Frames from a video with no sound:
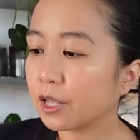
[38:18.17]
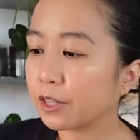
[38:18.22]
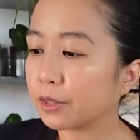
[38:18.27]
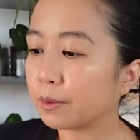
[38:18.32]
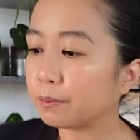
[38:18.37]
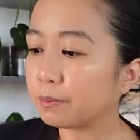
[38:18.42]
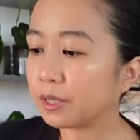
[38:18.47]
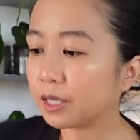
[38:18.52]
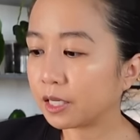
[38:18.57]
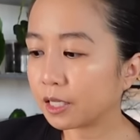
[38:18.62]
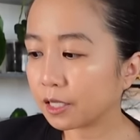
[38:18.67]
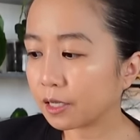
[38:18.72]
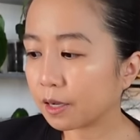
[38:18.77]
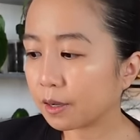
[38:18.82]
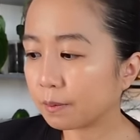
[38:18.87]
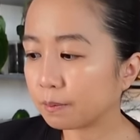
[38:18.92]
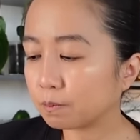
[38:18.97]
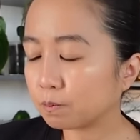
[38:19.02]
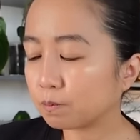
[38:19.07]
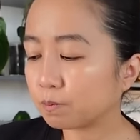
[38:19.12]
The
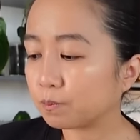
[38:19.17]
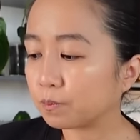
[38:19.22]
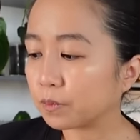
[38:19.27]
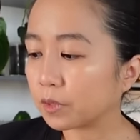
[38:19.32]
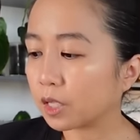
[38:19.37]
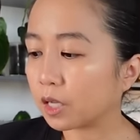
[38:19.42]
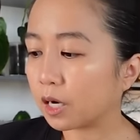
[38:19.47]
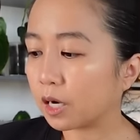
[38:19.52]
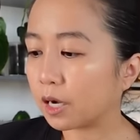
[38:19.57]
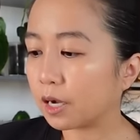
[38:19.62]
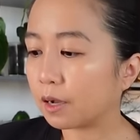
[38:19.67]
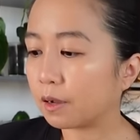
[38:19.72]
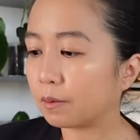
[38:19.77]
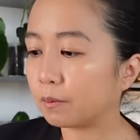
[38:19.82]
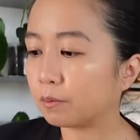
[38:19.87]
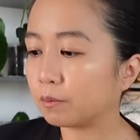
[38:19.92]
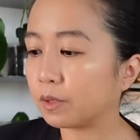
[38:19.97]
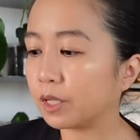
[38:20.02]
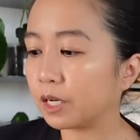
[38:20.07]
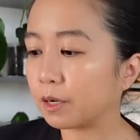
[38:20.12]
medium um,